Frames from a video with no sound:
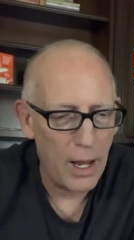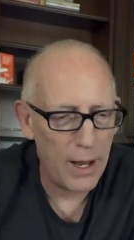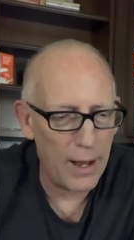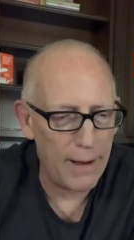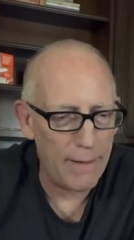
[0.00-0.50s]

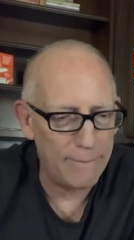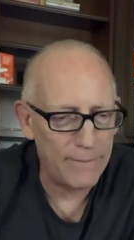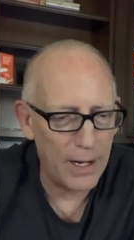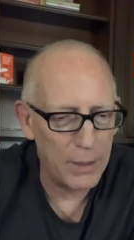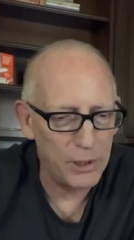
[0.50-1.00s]
Um,
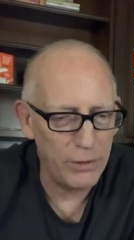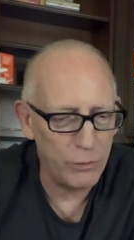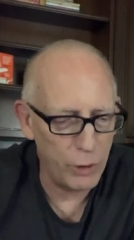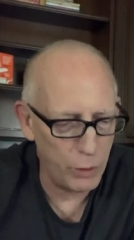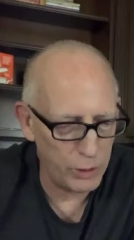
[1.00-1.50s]
I believe
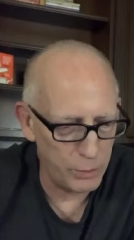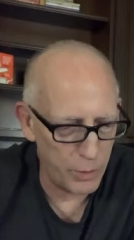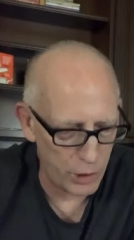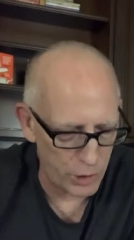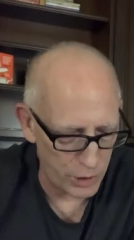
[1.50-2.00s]
we will
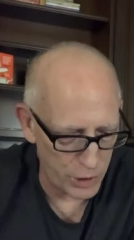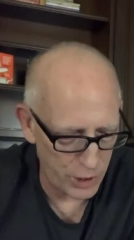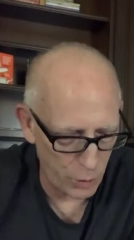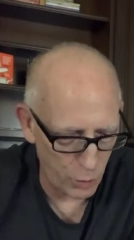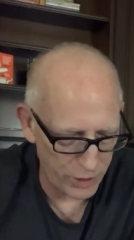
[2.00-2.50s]
merge
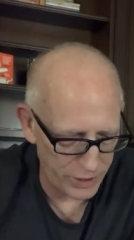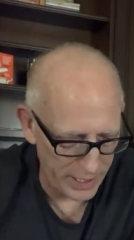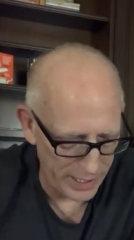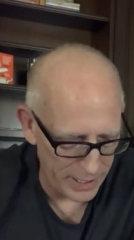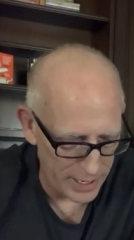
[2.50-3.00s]
with the
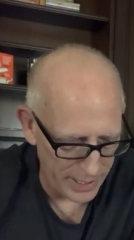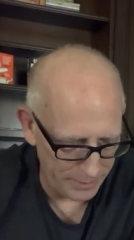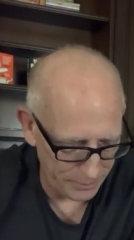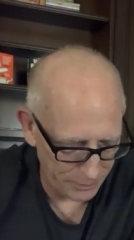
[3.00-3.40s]
AI.